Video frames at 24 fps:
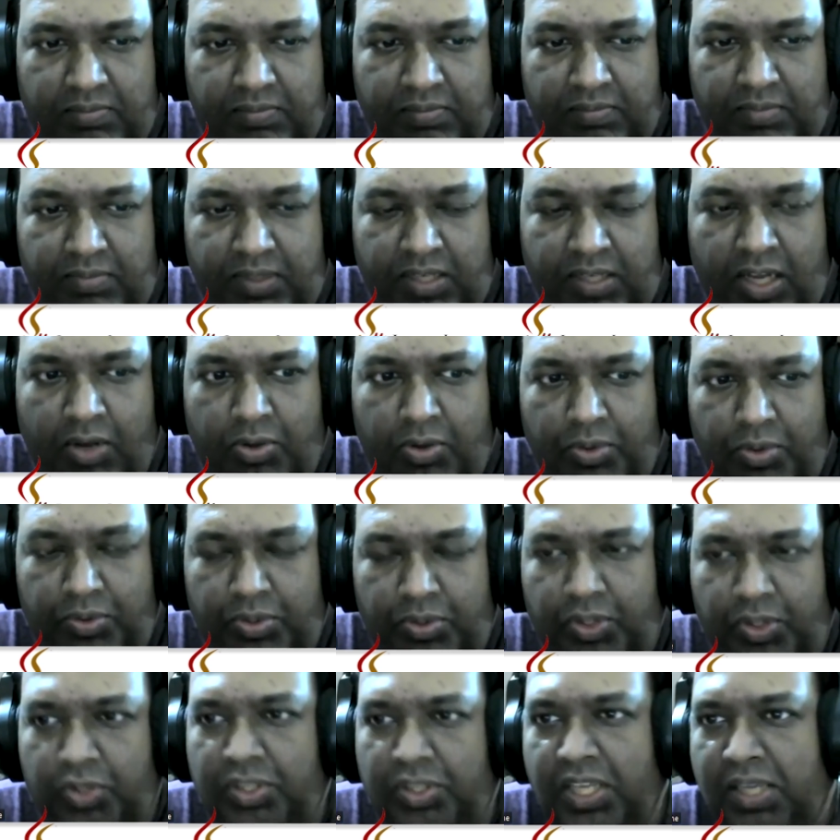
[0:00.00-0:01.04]
now
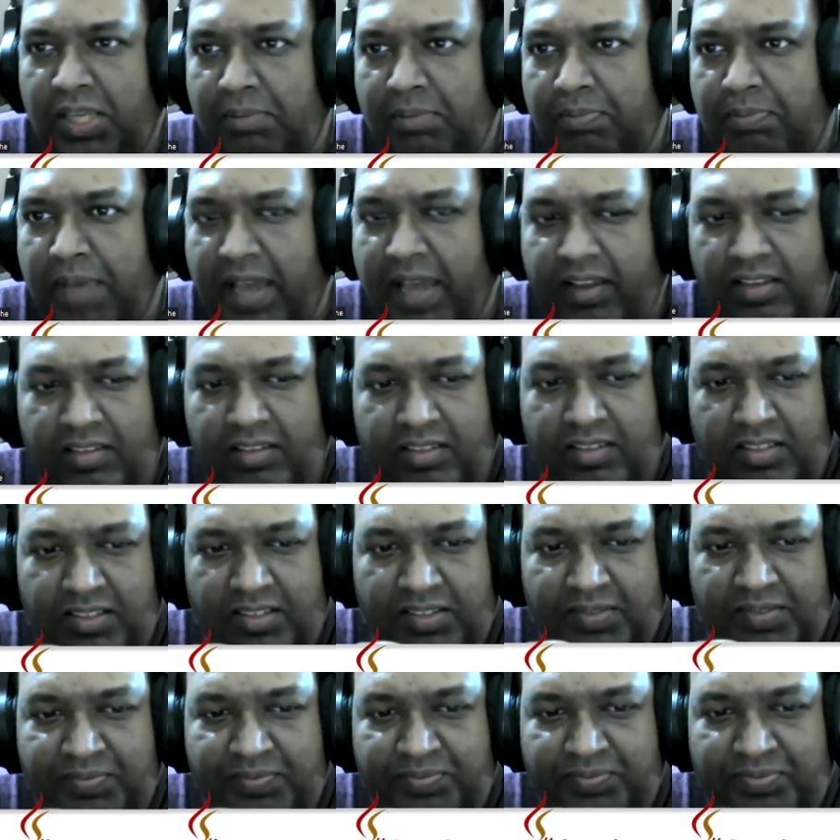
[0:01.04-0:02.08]
looking back
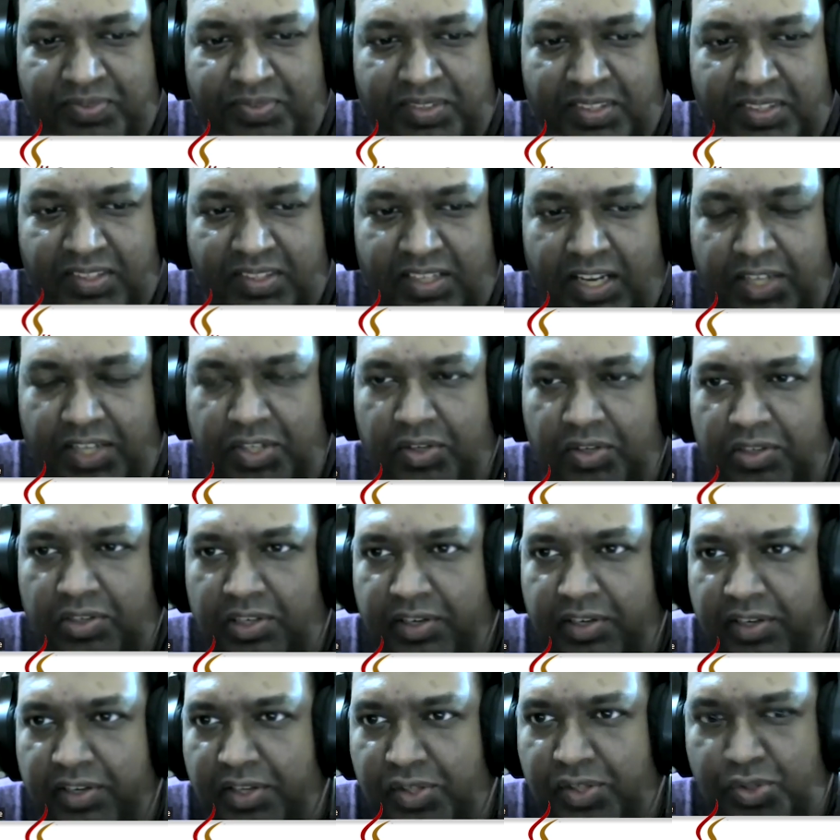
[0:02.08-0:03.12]
at your
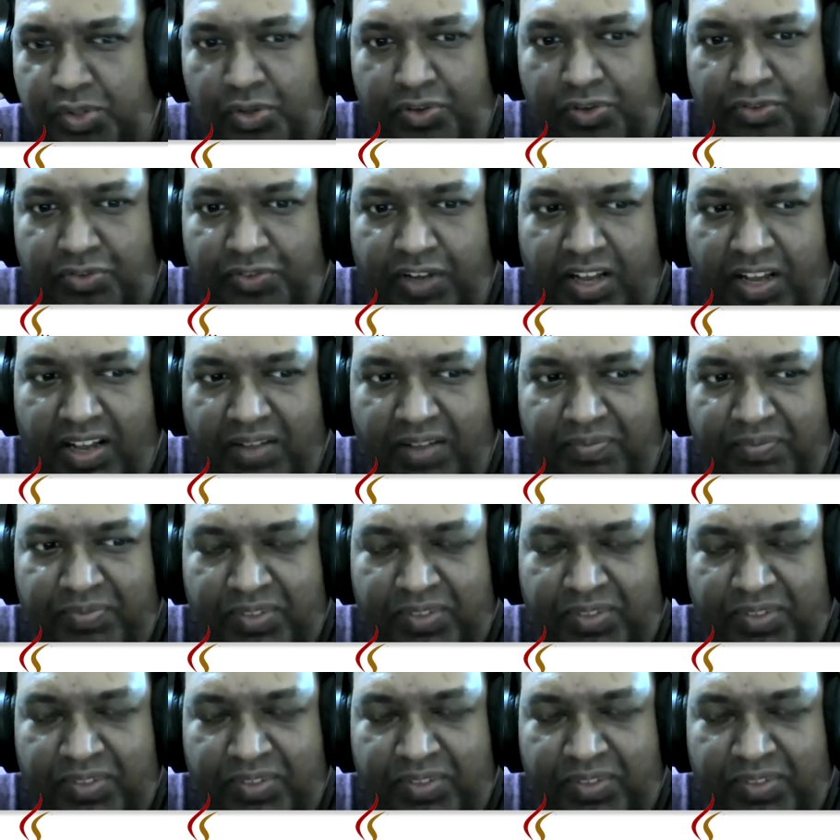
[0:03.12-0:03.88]
career so far,